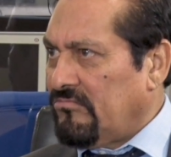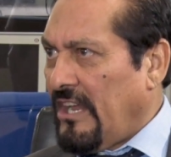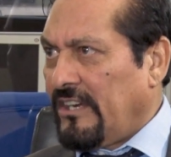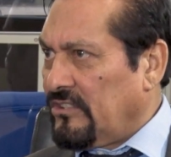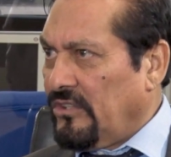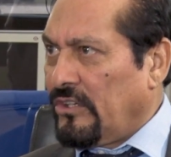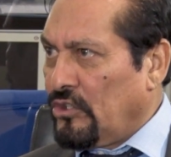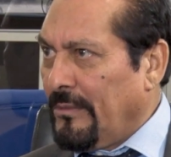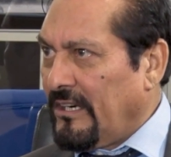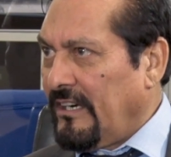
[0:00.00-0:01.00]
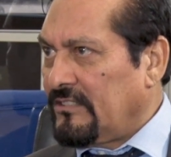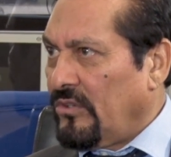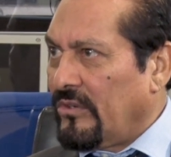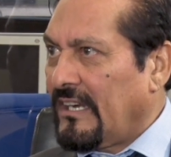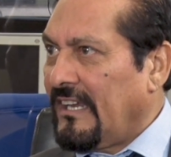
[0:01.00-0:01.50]
charity or human rights
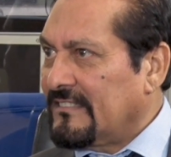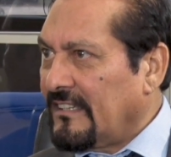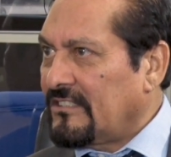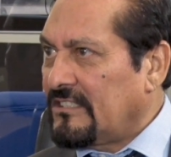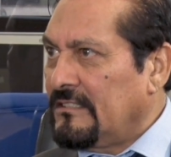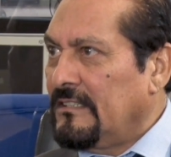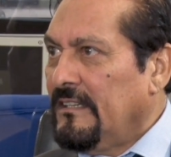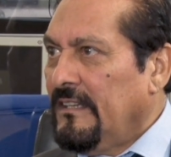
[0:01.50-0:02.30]
organization,